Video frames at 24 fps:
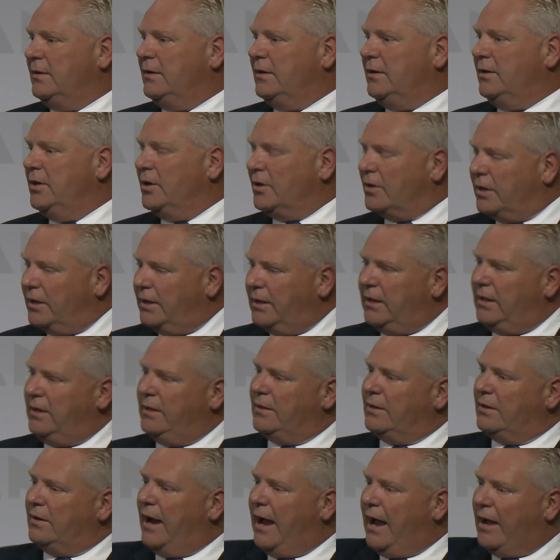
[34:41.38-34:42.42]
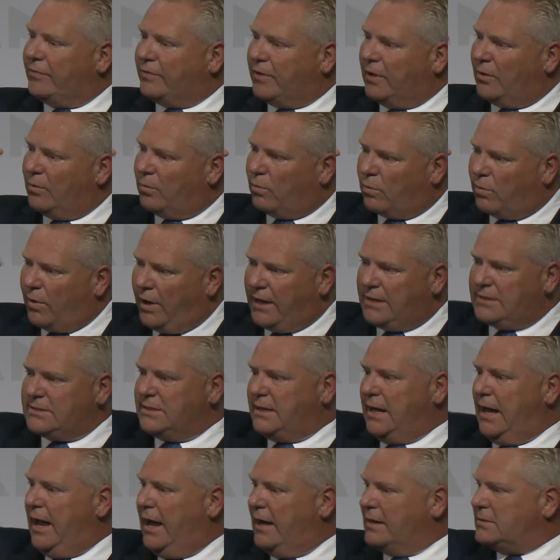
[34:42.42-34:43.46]
You're going to either have to raise
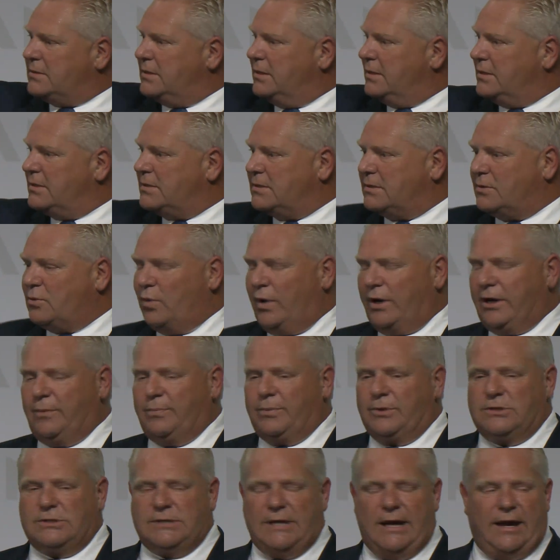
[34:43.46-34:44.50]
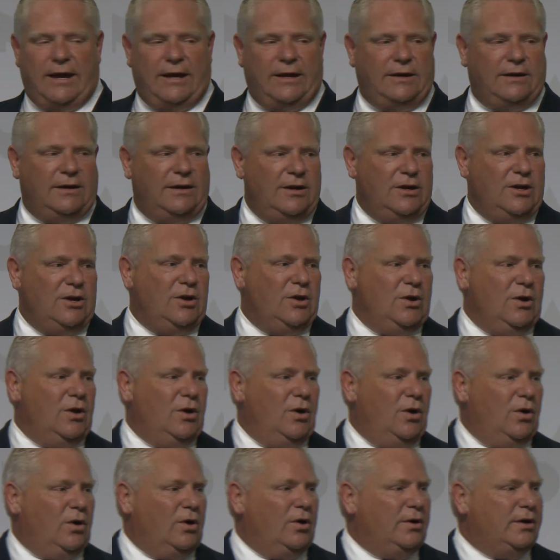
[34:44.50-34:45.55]
taxes 20%,
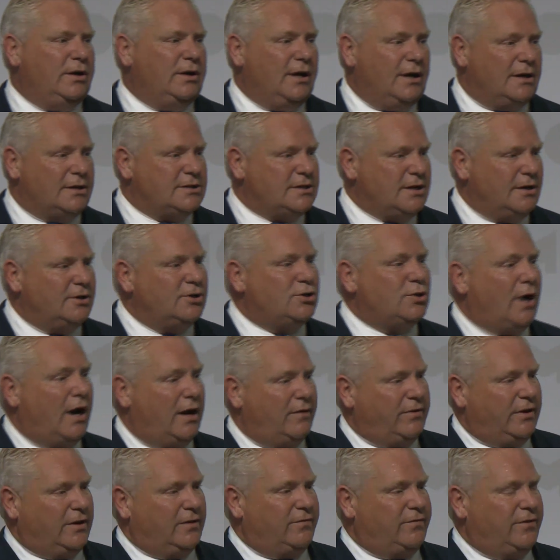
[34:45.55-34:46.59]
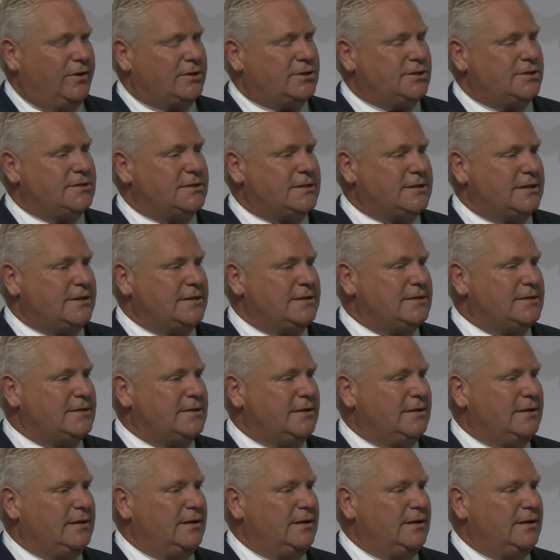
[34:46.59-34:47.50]
or you got to start driving efficiencies.